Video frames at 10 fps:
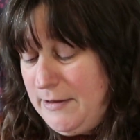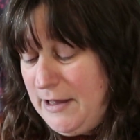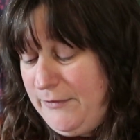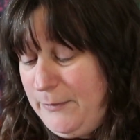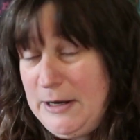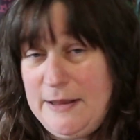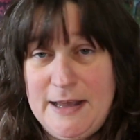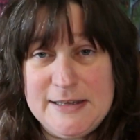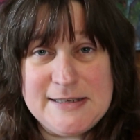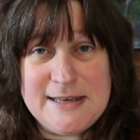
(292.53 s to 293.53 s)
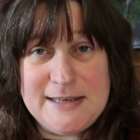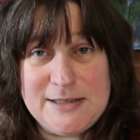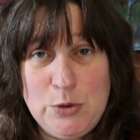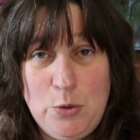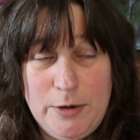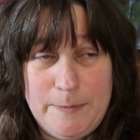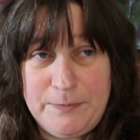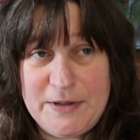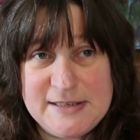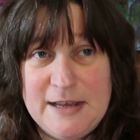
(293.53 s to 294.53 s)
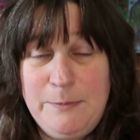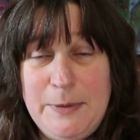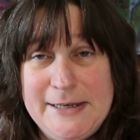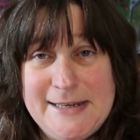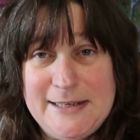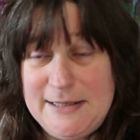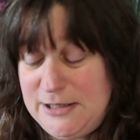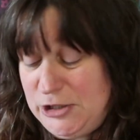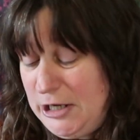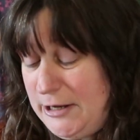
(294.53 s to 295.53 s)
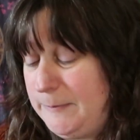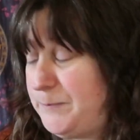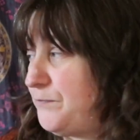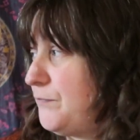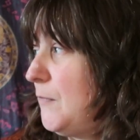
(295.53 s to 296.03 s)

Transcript: that have been in there since last autumn, because I haven't picked any this year.